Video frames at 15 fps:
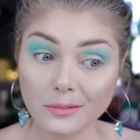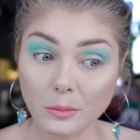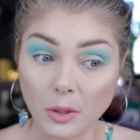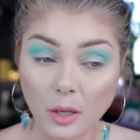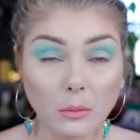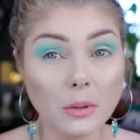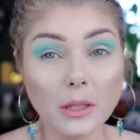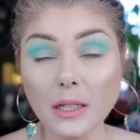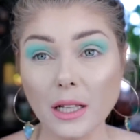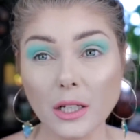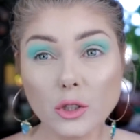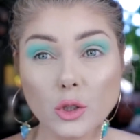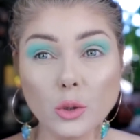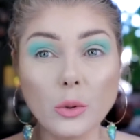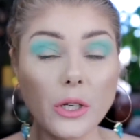probably like
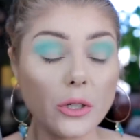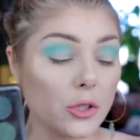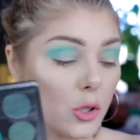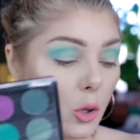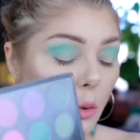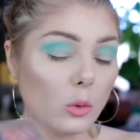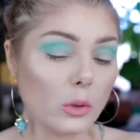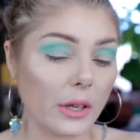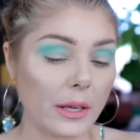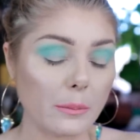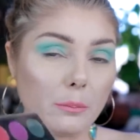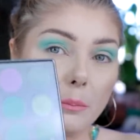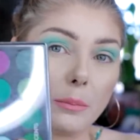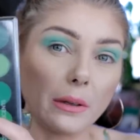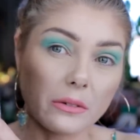two years old. I
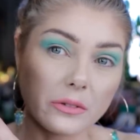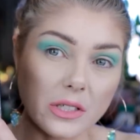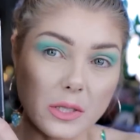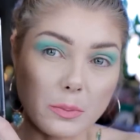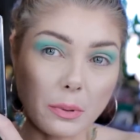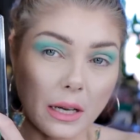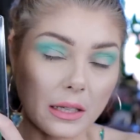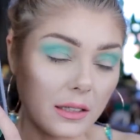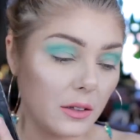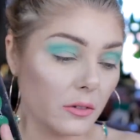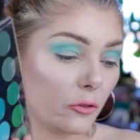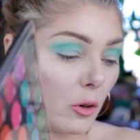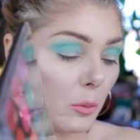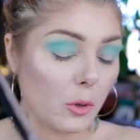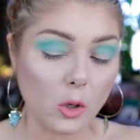built this palette
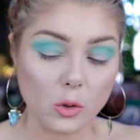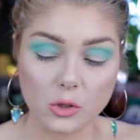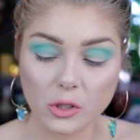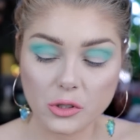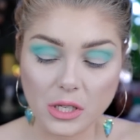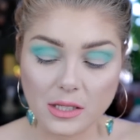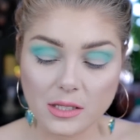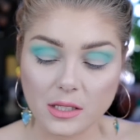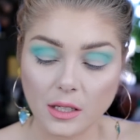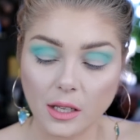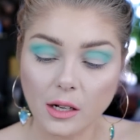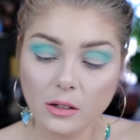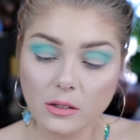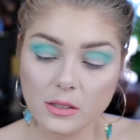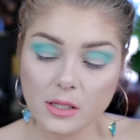from Coastal Scents
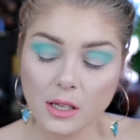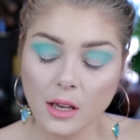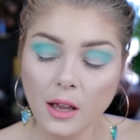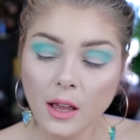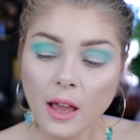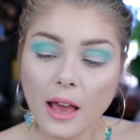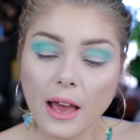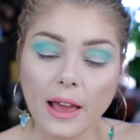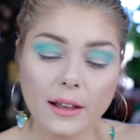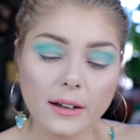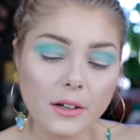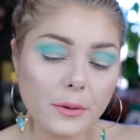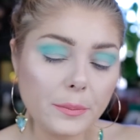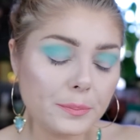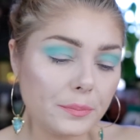Singles. And
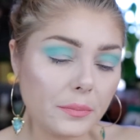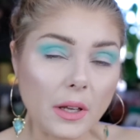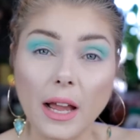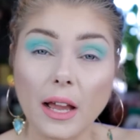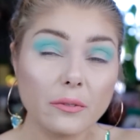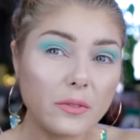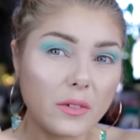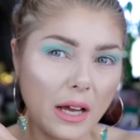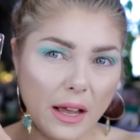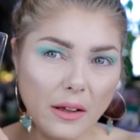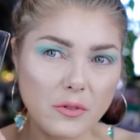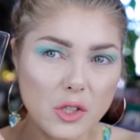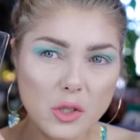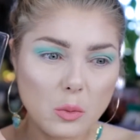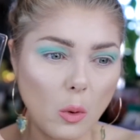I have I have
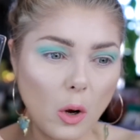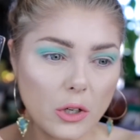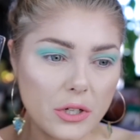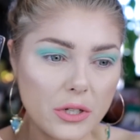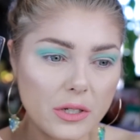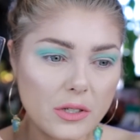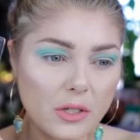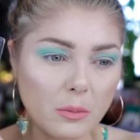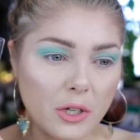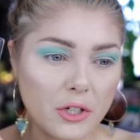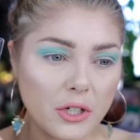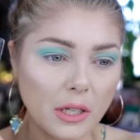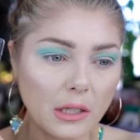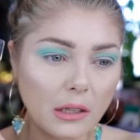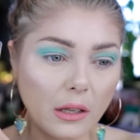swatched this on my
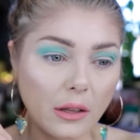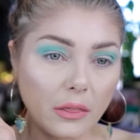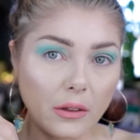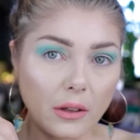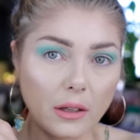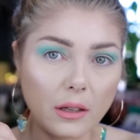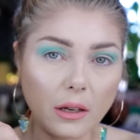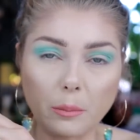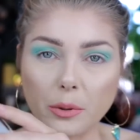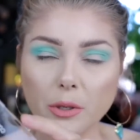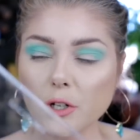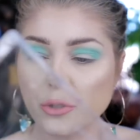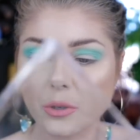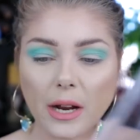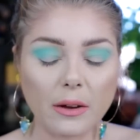channel, I think. I'm
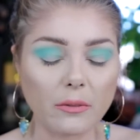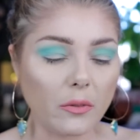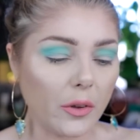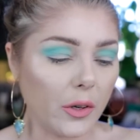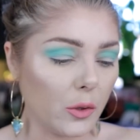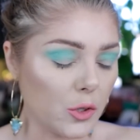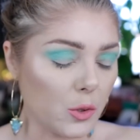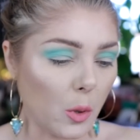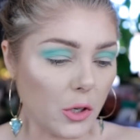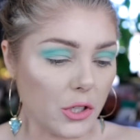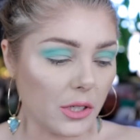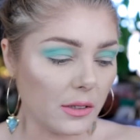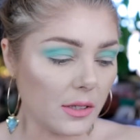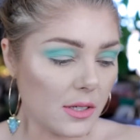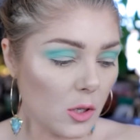pretty sure I have a video
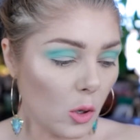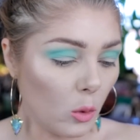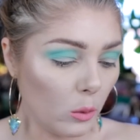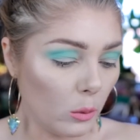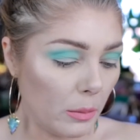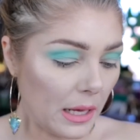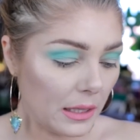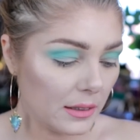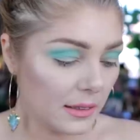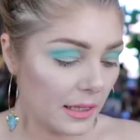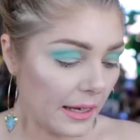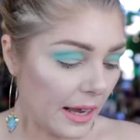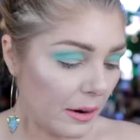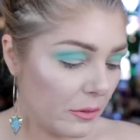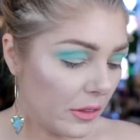swatching this whole palette,
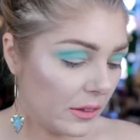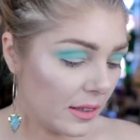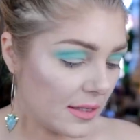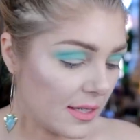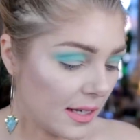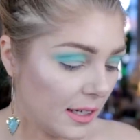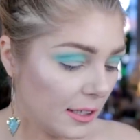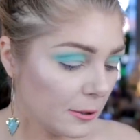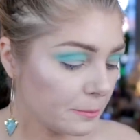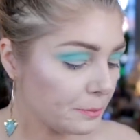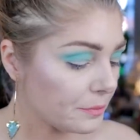like everything that's in it.